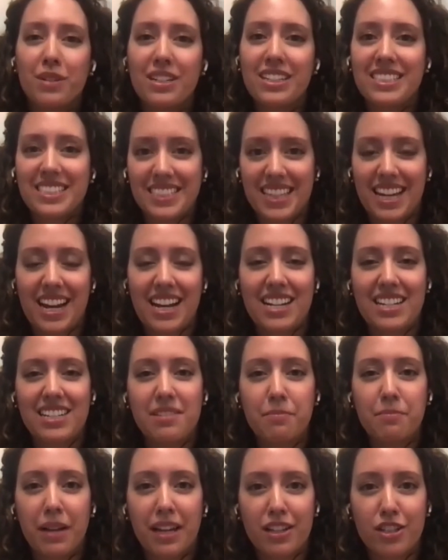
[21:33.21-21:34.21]
is that
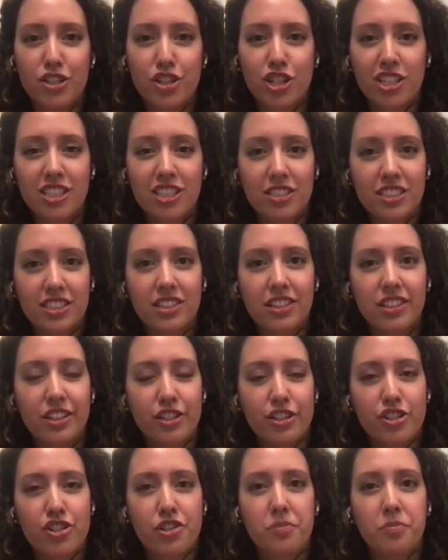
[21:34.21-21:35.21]
managers and
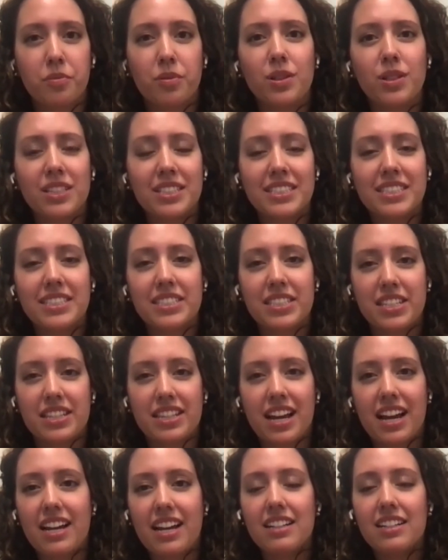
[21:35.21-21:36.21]
leadership will listen to
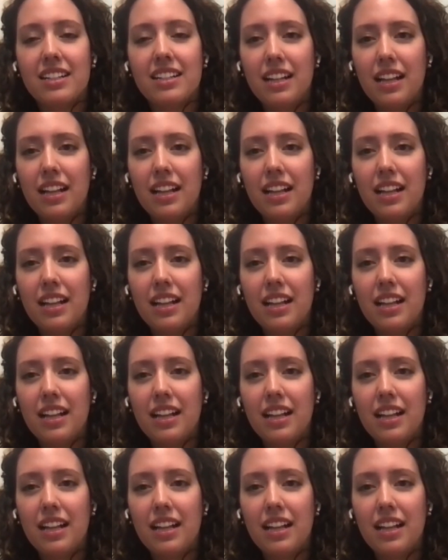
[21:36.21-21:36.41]
that.